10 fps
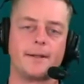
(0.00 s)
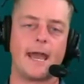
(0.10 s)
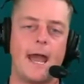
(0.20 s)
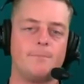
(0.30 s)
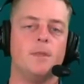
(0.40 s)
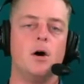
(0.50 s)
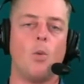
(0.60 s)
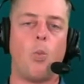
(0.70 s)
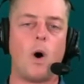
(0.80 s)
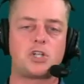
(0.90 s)
Gang.
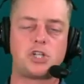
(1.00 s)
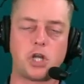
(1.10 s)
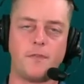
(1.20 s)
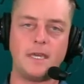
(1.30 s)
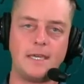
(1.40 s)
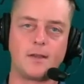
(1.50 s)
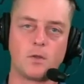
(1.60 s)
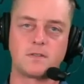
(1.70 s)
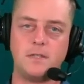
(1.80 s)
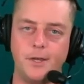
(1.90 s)
What should the
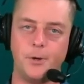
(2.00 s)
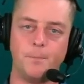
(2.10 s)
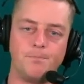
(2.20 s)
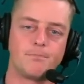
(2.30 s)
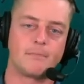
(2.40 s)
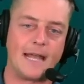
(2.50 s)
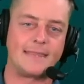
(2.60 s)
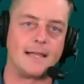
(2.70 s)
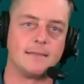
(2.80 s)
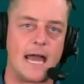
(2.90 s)
Eagles do at
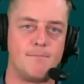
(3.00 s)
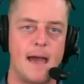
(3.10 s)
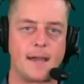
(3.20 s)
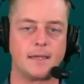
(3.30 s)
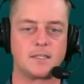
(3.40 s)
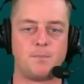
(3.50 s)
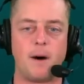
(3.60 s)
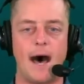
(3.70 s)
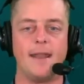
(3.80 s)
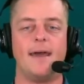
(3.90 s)
that linebacking
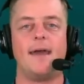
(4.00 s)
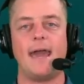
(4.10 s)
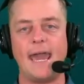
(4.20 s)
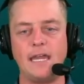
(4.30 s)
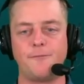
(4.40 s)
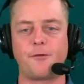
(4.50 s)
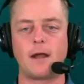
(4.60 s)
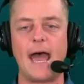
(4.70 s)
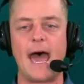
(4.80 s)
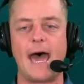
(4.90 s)
spot? A for
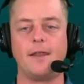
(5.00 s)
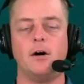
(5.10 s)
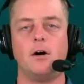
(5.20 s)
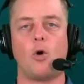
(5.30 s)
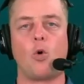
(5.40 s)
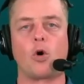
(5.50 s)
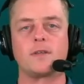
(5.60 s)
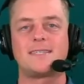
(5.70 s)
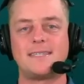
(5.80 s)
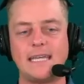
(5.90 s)
add or
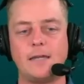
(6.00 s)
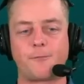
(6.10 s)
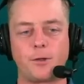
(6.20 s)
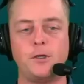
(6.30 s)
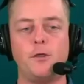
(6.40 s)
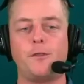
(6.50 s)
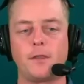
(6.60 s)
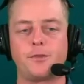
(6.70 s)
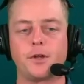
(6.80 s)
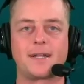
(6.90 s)
C for you
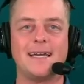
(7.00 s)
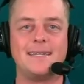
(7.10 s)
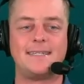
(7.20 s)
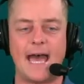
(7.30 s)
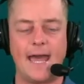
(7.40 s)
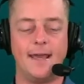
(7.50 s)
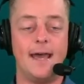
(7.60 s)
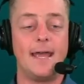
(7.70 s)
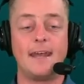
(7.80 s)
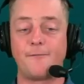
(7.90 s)
think they're content?
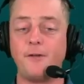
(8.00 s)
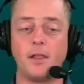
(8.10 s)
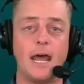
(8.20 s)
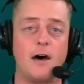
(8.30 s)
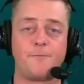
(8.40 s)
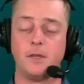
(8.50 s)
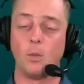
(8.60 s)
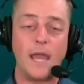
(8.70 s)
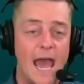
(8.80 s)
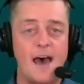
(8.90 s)
Now, Philadelphia,
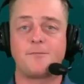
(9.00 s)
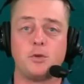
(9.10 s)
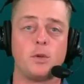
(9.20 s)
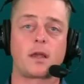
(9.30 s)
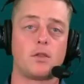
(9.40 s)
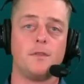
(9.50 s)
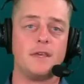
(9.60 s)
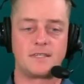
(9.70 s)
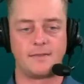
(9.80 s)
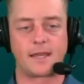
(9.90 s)
we have to include this in the